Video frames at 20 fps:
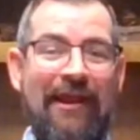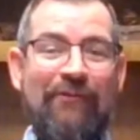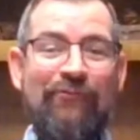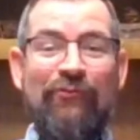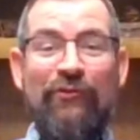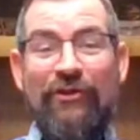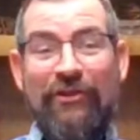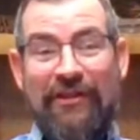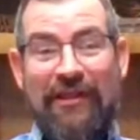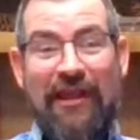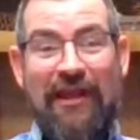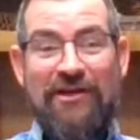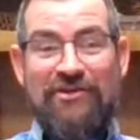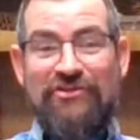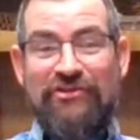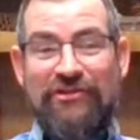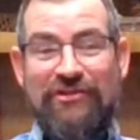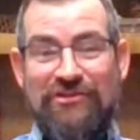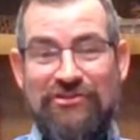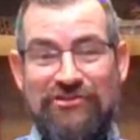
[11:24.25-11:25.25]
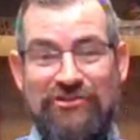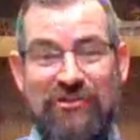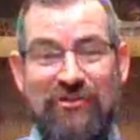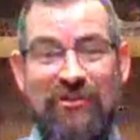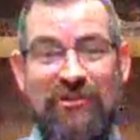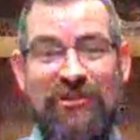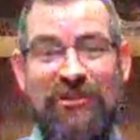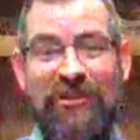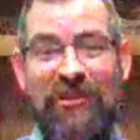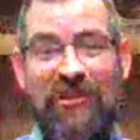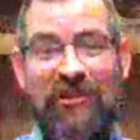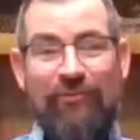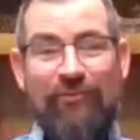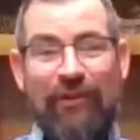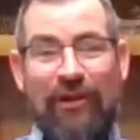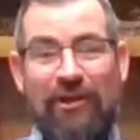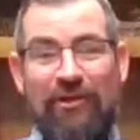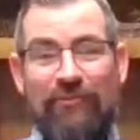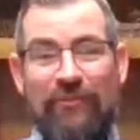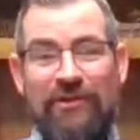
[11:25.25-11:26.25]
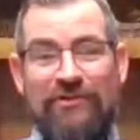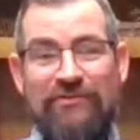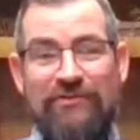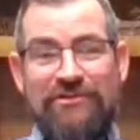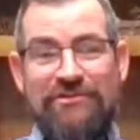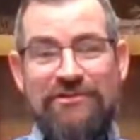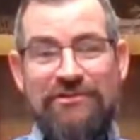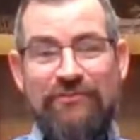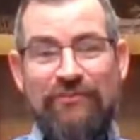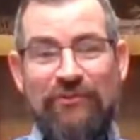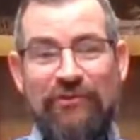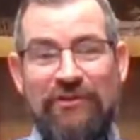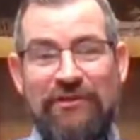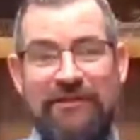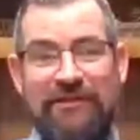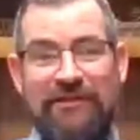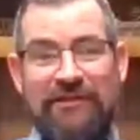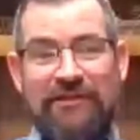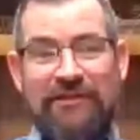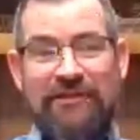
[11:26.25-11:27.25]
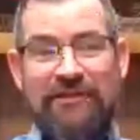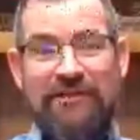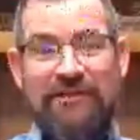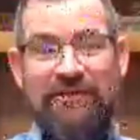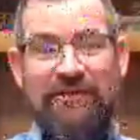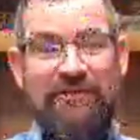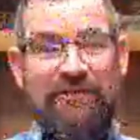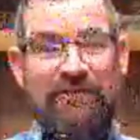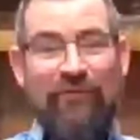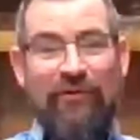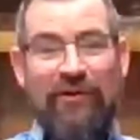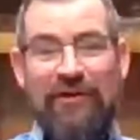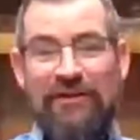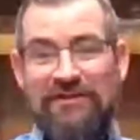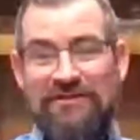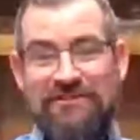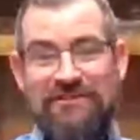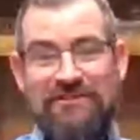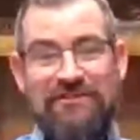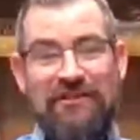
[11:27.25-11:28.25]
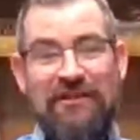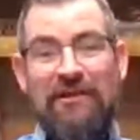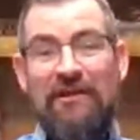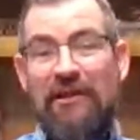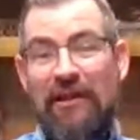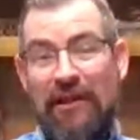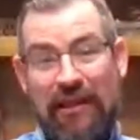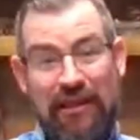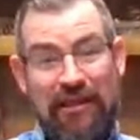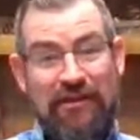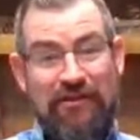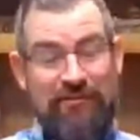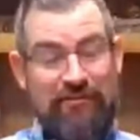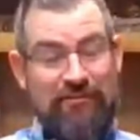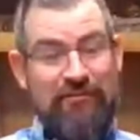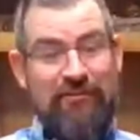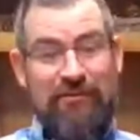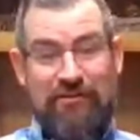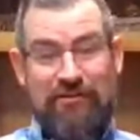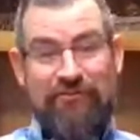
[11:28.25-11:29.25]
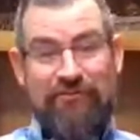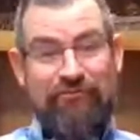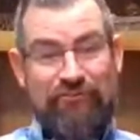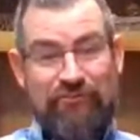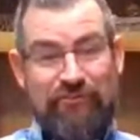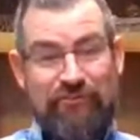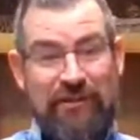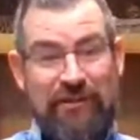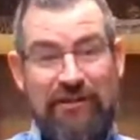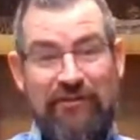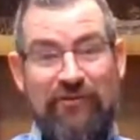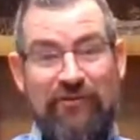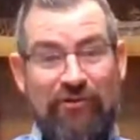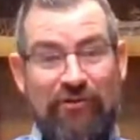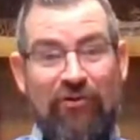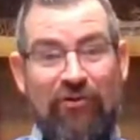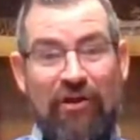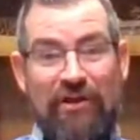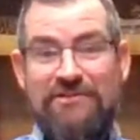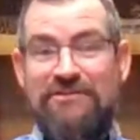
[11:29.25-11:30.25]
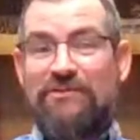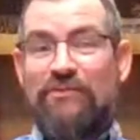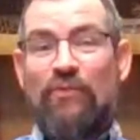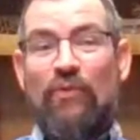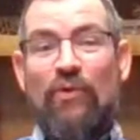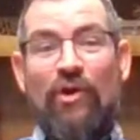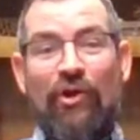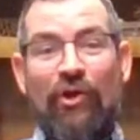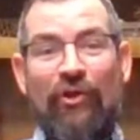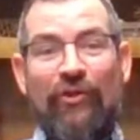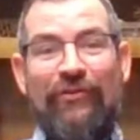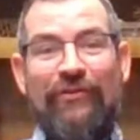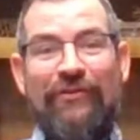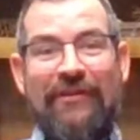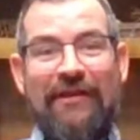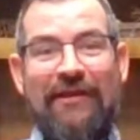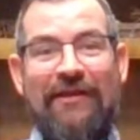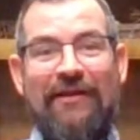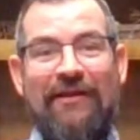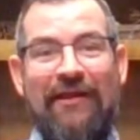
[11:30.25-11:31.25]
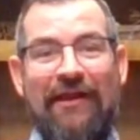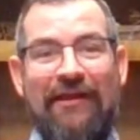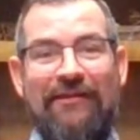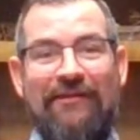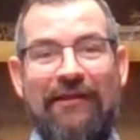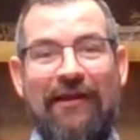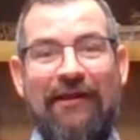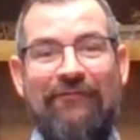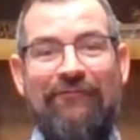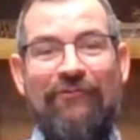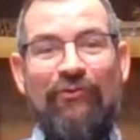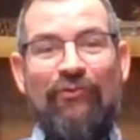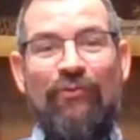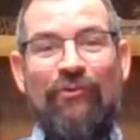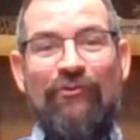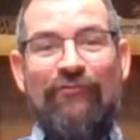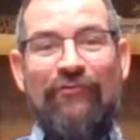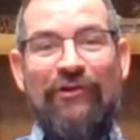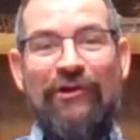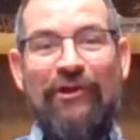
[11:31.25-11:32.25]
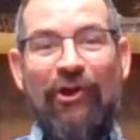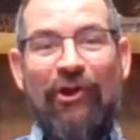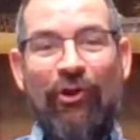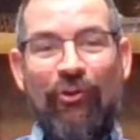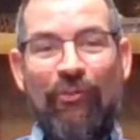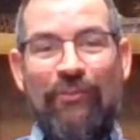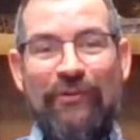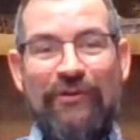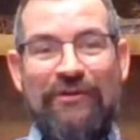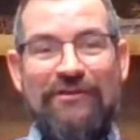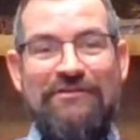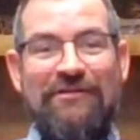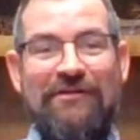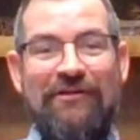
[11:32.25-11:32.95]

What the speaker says: I really actually enjoy our biometrics community in the US and even across the world that I feel we're very open to